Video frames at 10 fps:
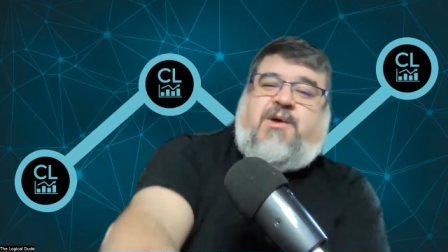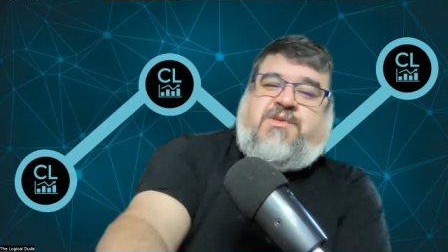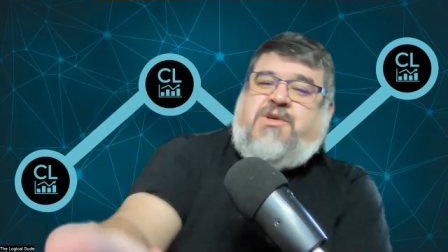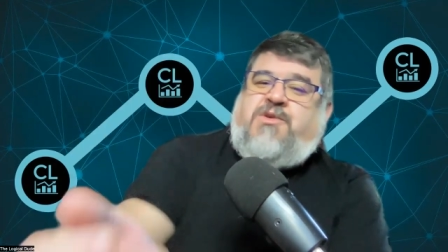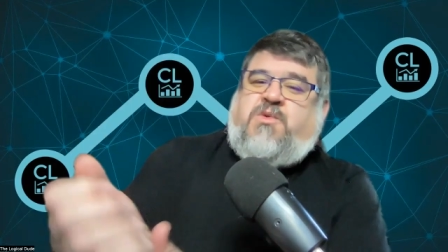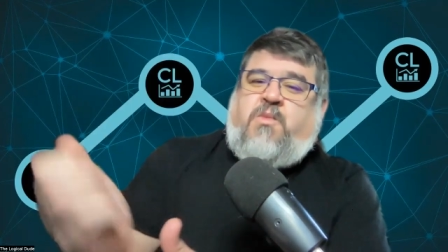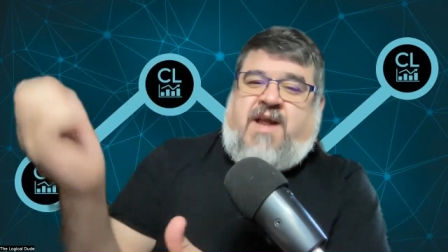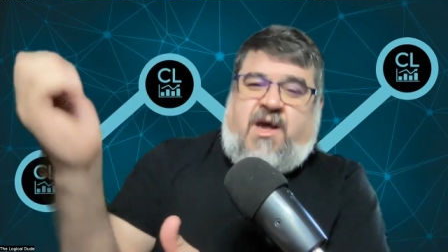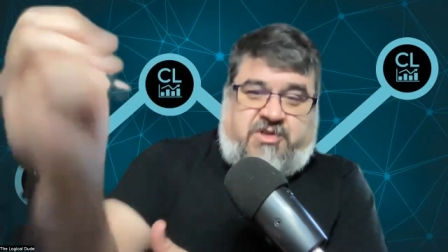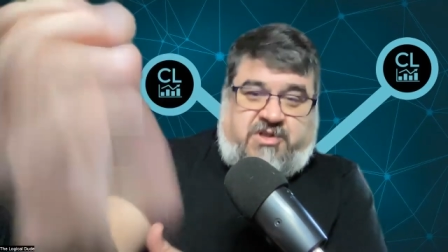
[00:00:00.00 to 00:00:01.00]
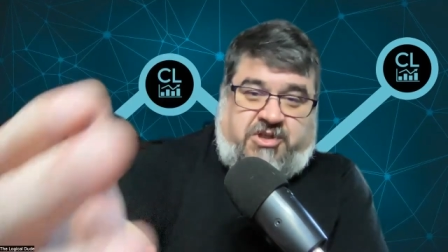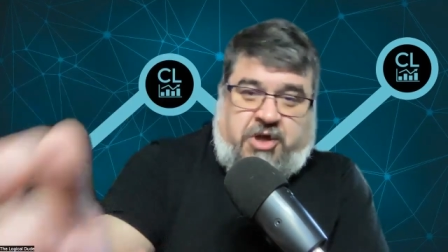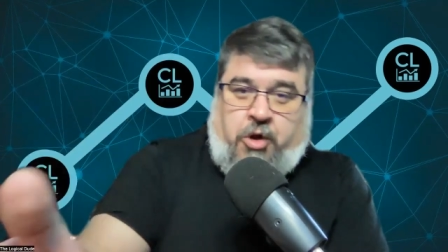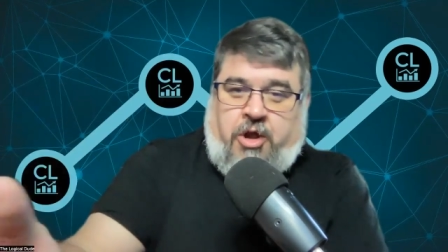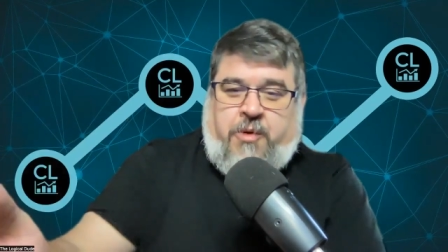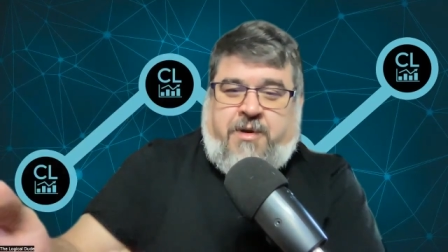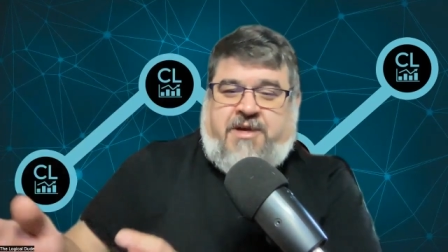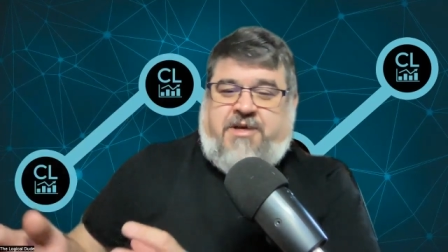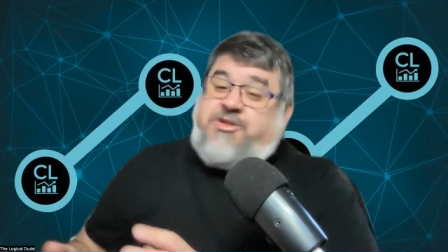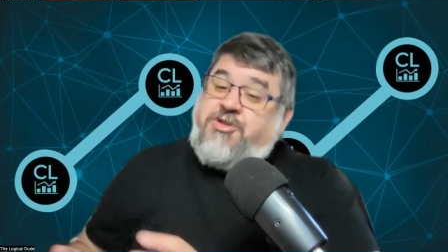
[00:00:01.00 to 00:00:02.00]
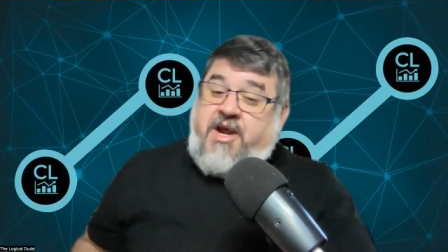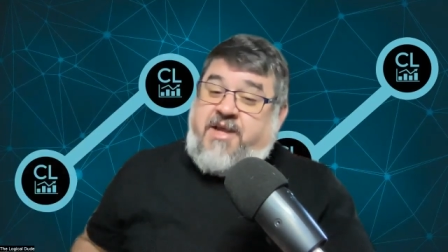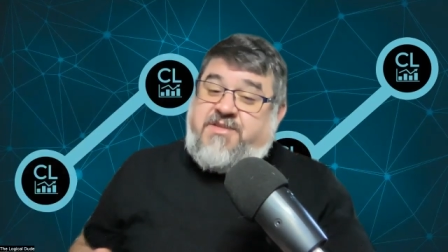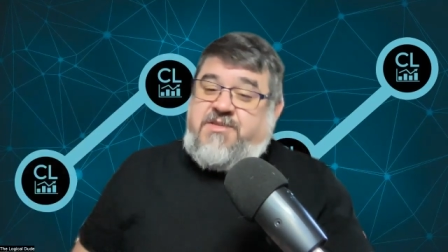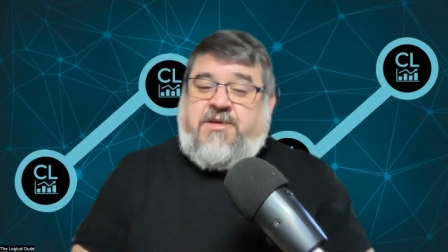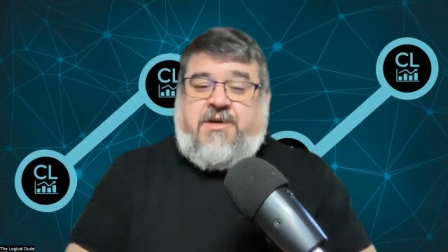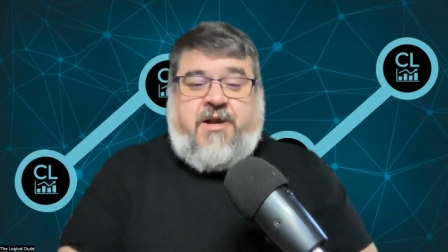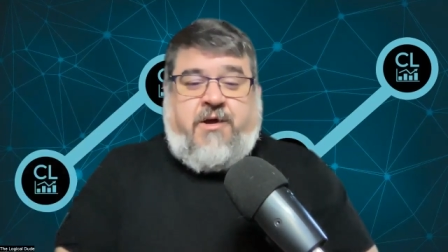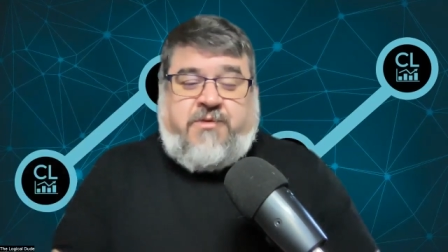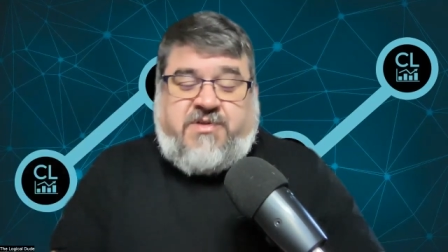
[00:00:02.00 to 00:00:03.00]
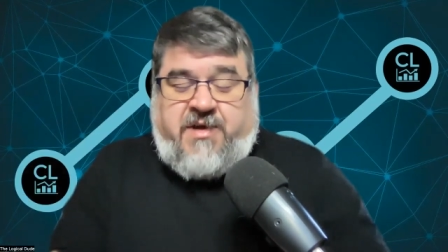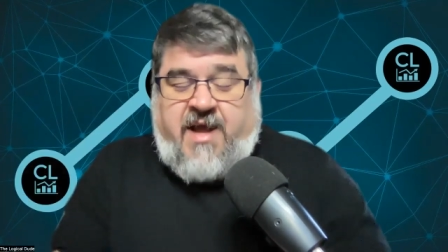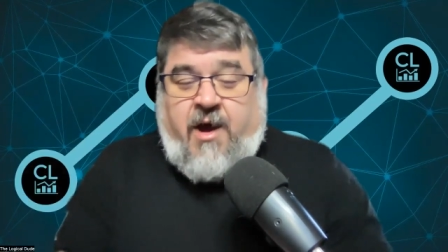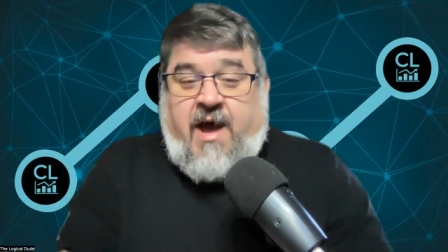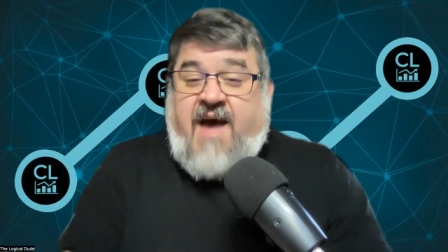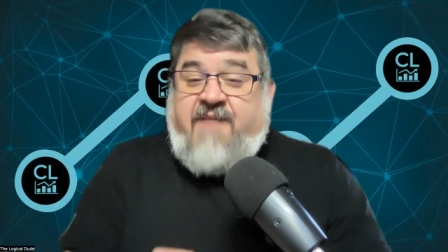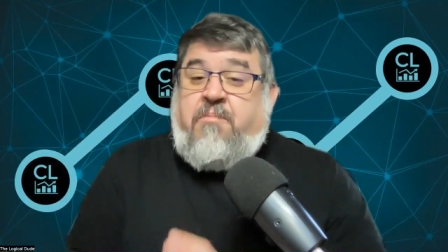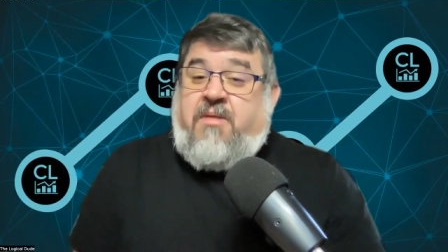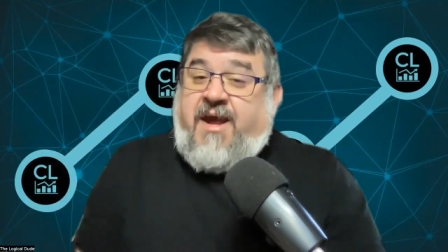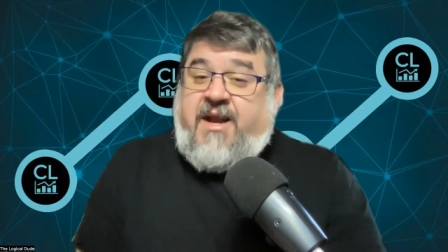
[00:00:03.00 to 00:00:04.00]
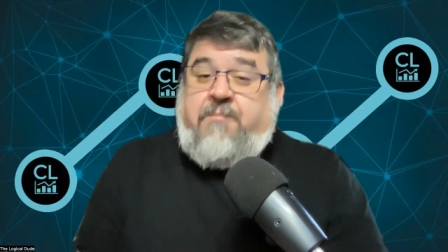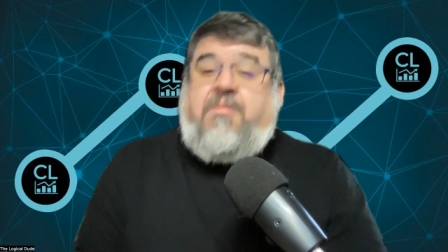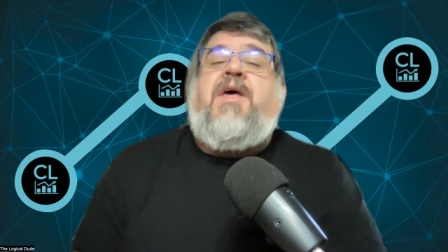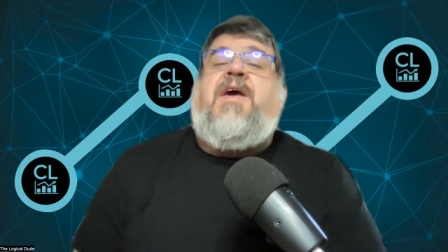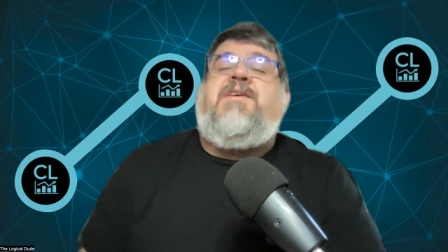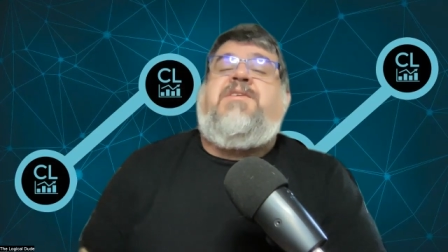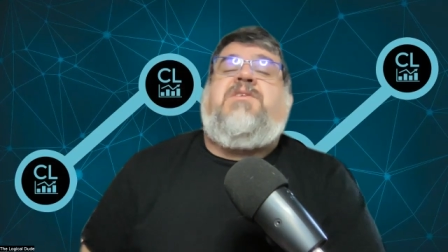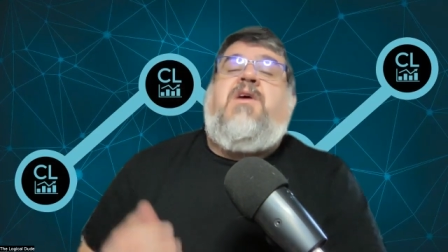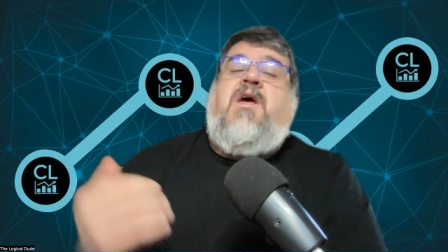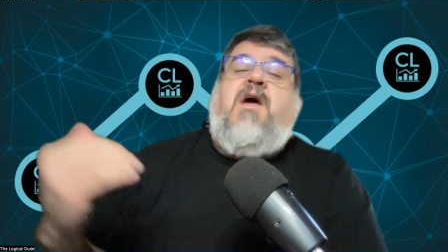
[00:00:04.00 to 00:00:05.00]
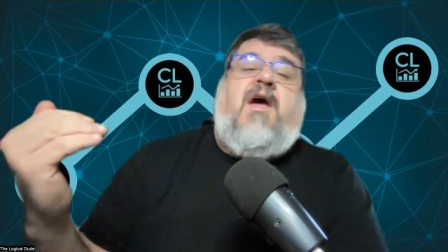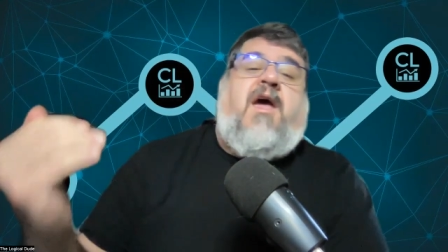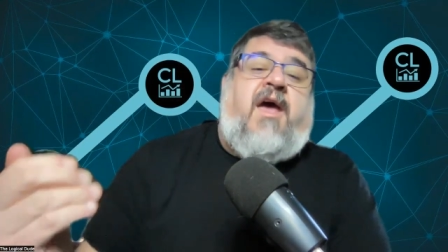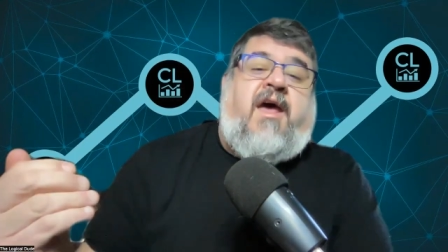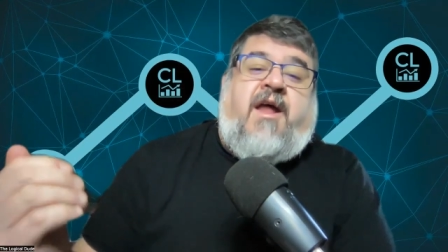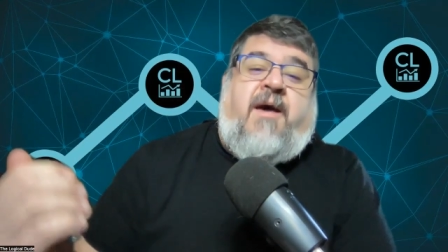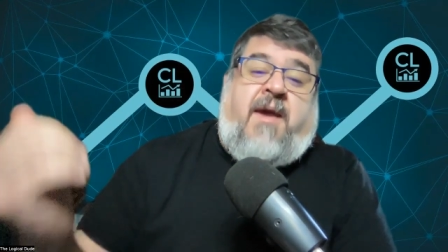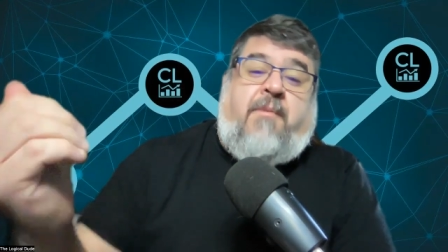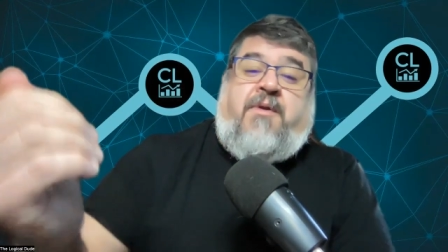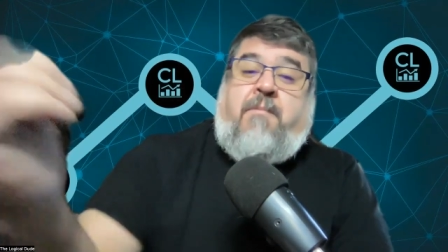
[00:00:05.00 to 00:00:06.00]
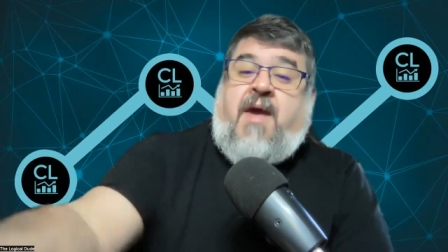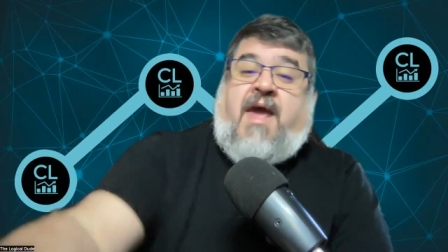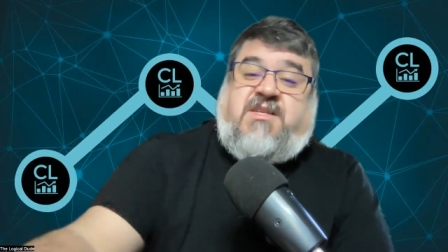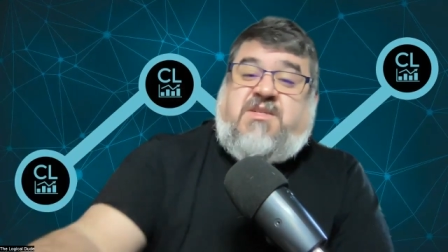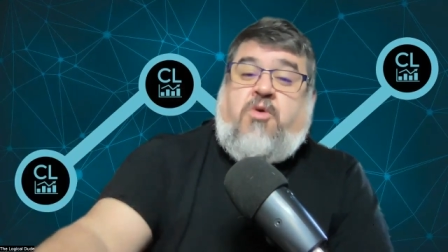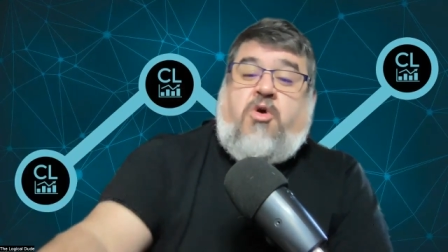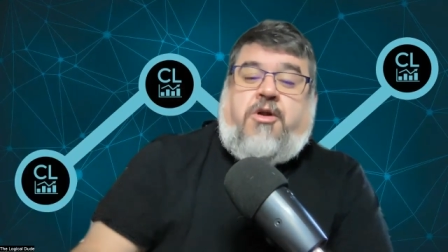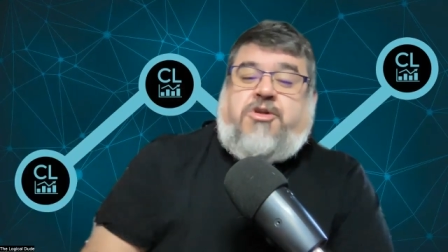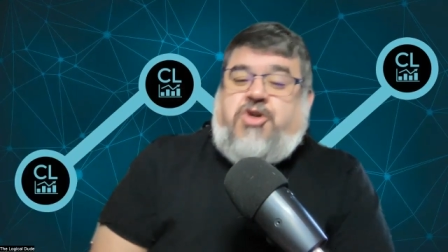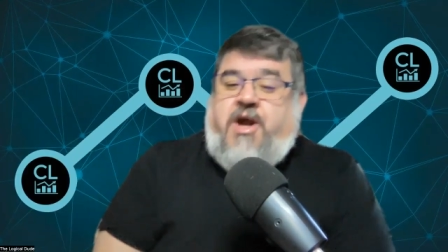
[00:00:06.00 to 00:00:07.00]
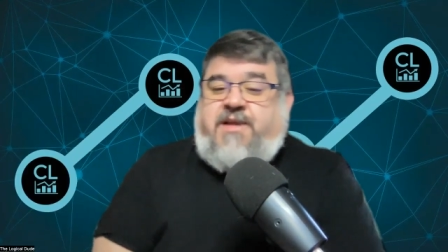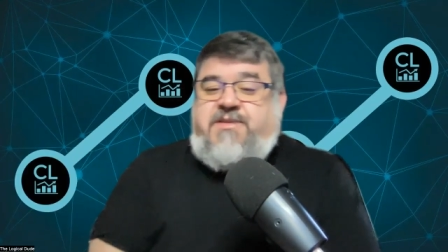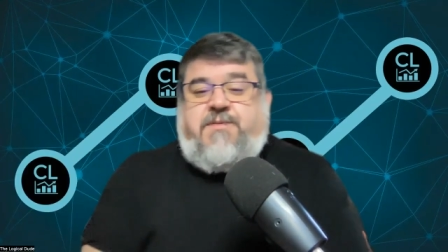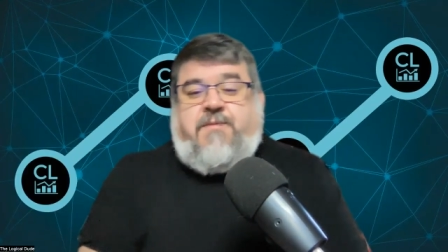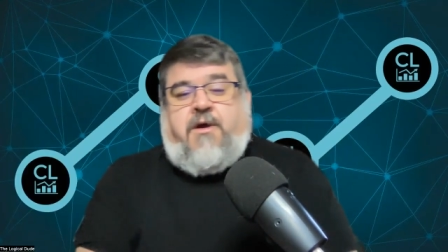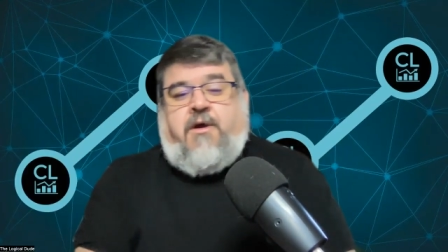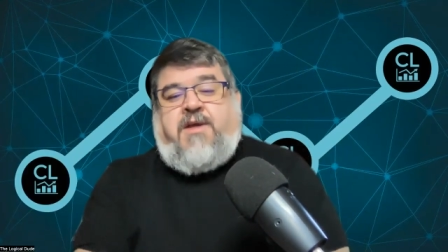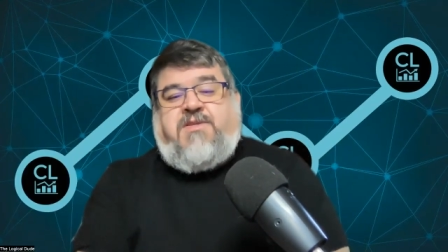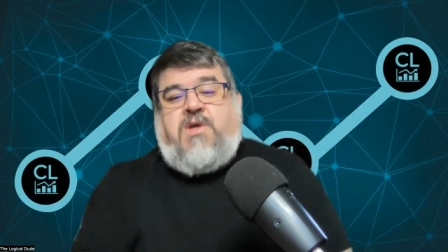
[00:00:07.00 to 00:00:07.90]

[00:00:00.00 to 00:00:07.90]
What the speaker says: I was losing when I was just YOLOing into trades. So now I have a plan in place and I'm able to make smarter trades. All right.